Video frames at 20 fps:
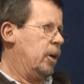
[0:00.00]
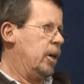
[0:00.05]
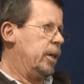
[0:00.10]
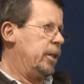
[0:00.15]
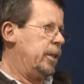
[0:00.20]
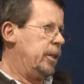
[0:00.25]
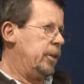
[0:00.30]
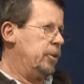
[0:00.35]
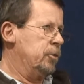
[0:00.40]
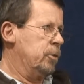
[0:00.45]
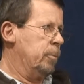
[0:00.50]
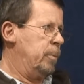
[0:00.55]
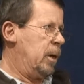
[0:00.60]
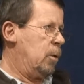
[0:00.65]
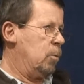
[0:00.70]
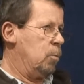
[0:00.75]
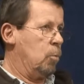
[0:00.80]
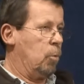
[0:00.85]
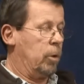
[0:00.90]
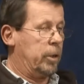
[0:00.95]
our
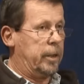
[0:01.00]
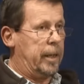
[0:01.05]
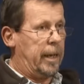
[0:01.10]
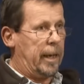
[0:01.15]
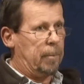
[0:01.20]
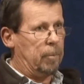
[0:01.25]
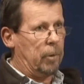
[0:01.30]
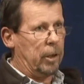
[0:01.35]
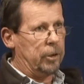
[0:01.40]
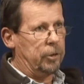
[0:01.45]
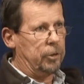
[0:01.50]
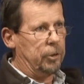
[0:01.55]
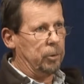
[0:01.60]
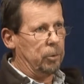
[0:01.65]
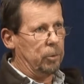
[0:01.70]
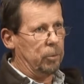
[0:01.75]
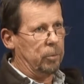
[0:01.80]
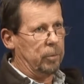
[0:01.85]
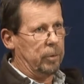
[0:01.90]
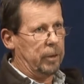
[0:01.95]
ideas about what Dan
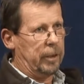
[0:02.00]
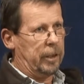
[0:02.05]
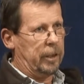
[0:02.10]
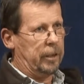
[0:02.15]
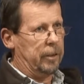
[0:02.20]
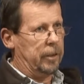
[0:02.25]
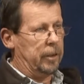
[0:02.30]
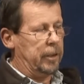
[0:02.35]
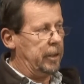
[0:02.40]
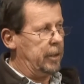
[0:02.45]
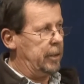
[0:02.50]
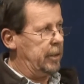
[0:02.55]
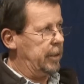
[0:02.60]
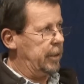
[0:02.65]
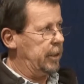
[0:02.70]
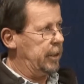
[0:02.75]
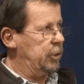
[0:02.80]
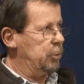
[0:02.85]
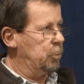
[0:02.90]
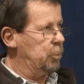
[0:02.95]
might do in
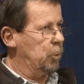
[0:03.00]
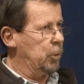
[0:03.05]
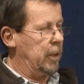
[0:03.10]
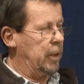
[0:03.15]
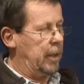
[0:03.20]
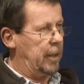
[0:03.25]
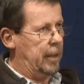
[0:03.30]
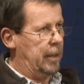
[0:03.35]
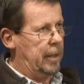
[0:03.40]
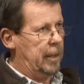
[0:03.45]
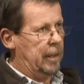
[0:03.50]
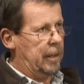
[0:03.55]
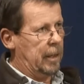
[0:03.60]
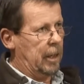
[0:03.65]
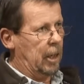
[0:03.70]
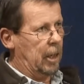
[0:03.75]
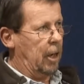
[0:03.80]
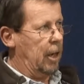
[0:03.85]
his broader